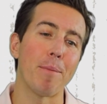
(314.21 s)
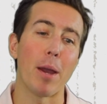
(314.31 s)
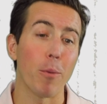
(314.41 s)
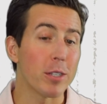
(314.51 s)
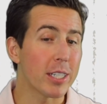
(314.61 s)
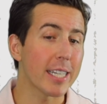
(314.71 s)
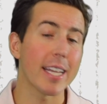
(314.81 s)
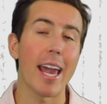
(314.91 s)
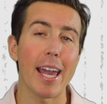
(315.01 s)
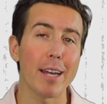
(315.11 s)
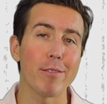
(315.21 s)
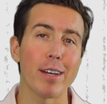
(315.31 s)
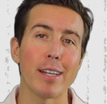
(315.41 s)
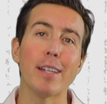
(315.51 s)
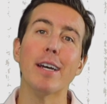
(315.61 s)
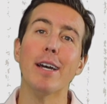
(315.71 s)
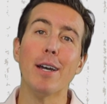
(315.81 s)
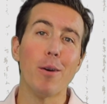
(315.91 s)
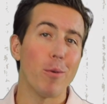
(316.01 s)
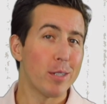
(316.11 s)
And once you get the hang of it,
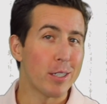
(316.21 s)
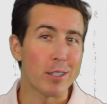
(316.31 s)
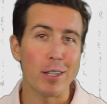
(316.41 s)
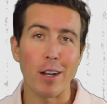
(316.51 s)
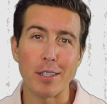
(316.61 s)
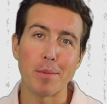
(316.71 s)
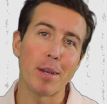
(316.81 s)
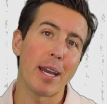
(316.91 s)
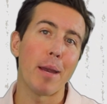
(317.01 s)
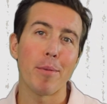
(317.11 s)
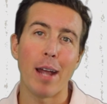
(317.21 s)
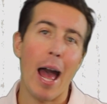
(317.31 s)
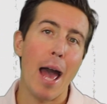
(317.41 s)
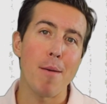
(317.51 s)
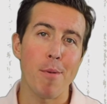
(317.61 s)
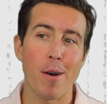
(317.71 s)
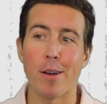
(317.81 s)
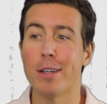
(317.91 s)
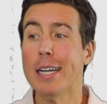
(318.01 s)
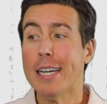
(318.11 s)
once you start to be able to eyeball,